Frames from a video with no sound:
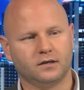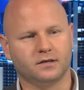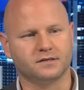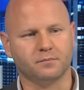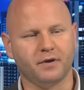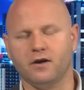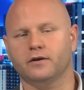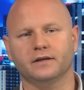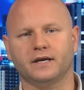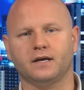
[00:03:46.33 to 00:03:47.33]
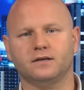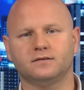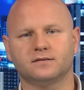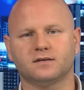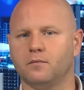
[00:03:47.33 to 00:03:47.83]
Because apparently,
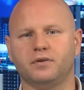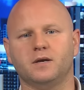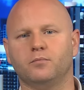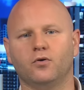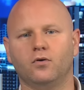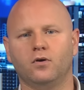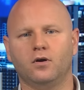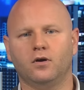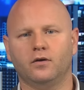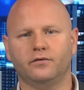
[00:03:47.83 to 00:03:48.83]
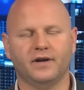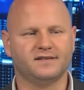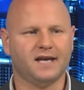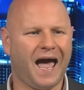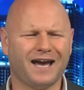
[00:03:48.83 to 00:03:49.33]
to some people,
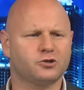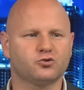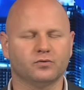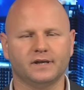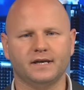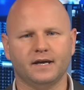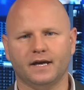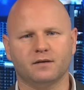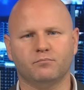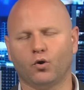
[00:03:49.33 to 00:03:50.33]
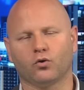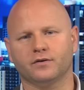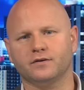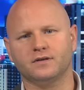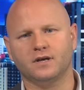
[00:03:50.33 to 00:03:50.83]
that's actually an
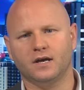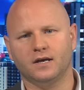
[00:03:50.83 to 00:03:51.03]
important